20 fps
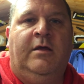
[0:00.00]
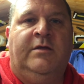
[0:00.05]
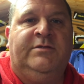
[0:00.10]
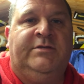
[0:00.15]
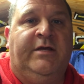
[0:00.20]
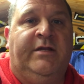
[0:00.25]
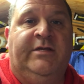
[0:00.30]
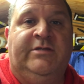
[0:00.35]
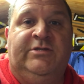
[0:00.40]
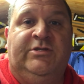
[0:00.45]

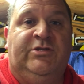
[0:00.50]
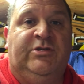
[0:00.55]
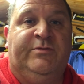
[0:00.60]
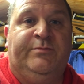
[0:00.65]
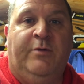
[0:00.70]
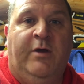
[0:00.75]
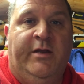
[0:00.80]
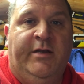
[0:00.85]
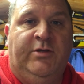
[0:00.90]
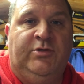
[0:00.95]
So these are just
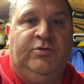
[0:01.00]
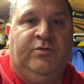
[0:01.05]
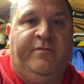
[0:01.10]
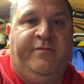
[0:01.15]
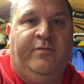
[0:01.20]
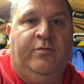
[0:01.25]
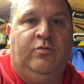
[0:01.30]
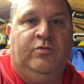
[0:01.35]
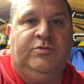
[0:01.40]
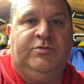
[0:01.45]
my initial
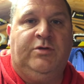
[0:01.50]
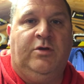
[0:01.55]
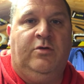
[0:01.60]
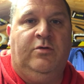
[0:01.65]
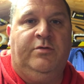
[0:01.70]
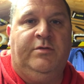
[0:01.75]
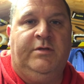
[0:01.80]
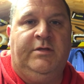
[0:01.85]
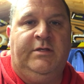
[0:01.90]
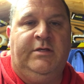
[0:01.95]
thoughts
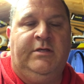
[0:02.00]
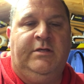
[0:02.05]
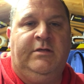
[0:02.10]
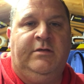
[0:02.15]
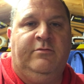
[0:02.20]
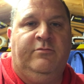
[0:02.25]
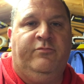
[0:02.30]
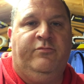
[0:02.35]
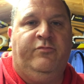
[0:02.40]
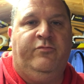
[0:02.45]
on
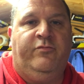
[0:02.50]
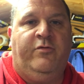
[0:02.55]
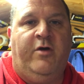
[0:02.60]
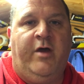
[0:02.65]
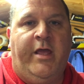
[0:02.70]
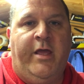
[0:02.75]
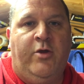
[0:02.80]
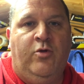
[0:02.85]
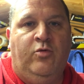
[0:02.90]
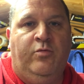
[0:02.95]
the
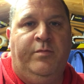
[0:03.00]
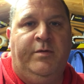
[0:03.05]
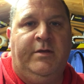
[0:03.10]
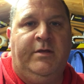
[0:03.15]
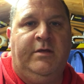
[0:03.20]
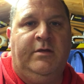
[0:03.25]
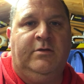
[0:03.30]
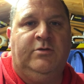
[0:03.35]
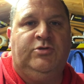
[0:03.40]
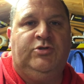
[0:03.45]

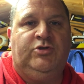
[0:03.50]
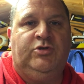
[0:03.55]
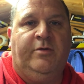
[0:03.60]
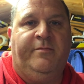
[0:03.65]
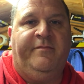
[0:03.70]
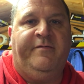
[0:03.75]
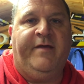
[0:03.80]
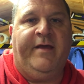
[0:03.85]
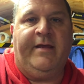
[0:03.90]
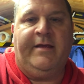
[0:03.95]
Ryobi
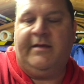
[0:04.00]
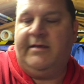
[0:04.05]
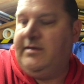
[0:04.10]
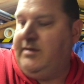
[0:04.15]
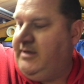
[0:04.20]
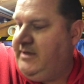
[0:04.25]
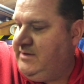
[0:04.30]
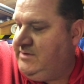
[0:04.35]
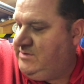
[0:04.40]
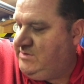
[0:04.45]
shop vac.
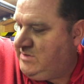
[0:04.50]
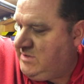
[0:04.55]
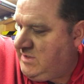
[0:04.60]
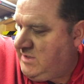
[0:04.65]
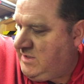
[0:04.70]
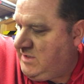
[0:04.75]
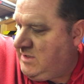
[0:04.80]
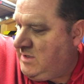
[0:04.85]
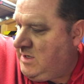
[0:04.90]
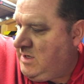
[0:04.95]
It's
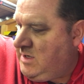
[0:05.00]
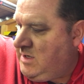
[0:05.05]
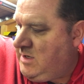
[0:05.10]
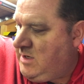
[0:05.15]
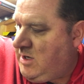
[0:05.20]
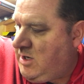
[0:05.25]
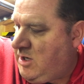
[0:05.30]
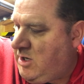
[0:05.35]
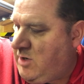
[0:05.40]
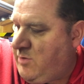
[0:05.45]
the
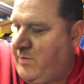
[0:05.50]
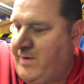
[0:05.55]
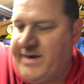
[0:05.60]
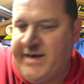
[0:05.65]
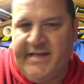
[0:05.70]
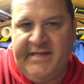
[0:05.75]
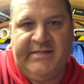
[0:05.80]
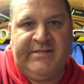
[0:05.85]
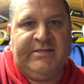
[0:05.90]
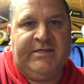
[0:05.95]

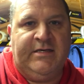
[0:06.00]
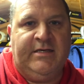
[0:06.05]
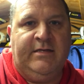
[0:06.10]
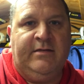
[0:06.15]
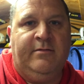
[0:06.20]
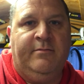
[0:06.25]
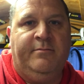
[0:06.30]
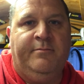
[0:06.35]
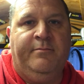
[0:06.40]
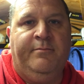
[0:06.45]

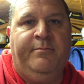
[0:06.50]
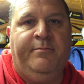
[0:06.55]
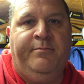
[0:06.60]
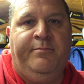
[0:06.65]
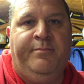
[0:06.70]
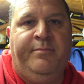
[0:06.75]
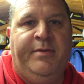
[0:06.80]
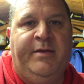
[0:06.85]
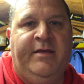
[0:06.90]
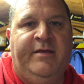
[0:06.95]
R118
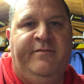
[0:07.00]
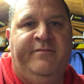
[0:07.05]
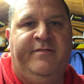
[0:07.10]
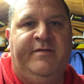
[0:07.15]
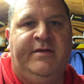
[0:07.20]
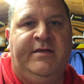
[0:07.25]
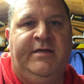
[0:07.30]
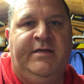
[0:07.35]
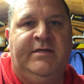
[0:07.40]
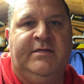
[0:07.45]

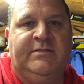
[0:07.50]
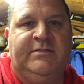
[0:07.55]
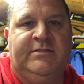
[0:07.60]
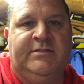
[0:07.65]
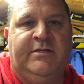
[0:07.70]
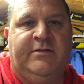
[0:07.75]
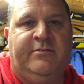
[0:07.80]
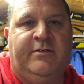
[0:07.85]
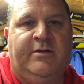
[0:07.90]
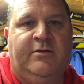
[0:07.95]

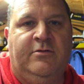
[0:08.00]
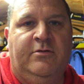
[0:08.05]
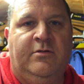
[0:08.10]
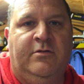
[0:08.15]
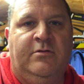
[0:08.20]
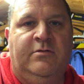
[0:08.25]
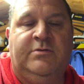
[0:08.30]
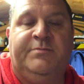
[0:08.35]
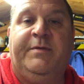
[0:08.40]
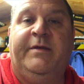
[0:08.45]
PV0
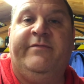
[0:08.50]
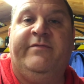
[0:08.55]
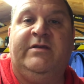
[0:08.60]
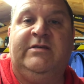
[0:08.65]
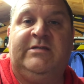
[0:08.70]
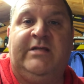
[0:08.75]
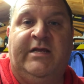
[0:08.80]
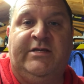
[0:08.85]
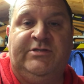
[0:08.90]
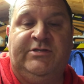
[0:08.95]
PV
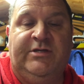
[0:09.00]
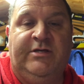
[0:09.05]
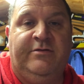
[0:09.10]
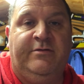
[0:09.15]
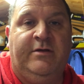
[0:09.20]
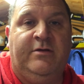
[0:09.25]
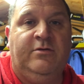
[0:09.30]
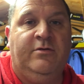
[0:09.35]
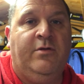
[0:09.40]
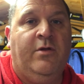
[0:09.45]
slash
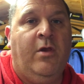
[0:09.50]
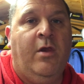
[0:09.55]
zero.